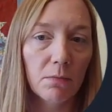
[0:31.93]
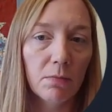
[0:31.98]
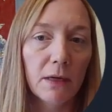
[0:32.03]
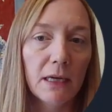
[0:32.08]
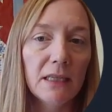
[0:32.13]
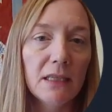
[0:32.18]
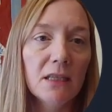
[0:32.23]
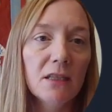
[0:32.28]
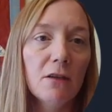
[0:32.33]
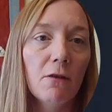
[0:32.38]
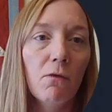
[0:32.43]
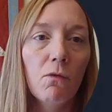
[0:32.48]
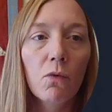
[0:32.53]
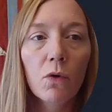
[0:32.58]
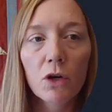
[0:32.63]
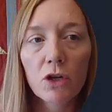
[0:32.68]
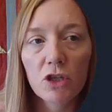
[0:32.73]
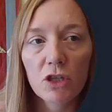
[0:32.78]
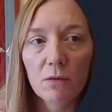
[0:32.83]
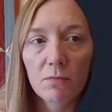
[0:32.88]
places of
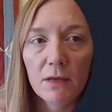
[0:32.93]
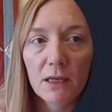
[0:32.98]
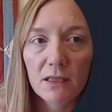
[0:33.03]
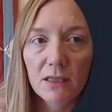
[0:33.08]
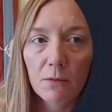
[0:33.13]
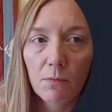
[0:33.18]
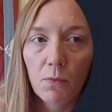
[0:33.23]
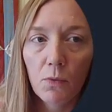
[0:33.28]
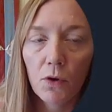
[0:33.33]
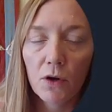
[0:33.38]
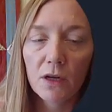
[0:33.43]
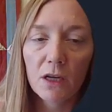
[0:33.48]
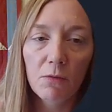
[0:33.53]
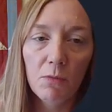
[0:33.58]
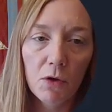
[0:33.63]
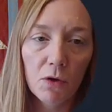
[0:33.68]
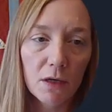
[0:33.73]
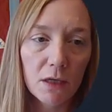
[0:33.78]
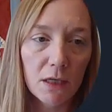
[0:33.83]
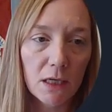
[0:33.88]
worship that support
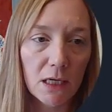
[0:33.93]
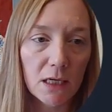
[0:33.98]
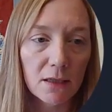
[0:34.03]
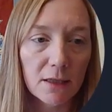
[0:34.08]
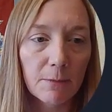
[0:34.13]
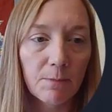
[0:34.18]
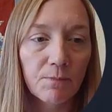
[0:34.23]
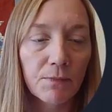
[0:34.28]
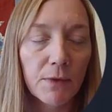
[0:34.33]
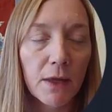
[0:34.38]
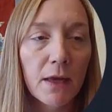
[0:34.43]
communities.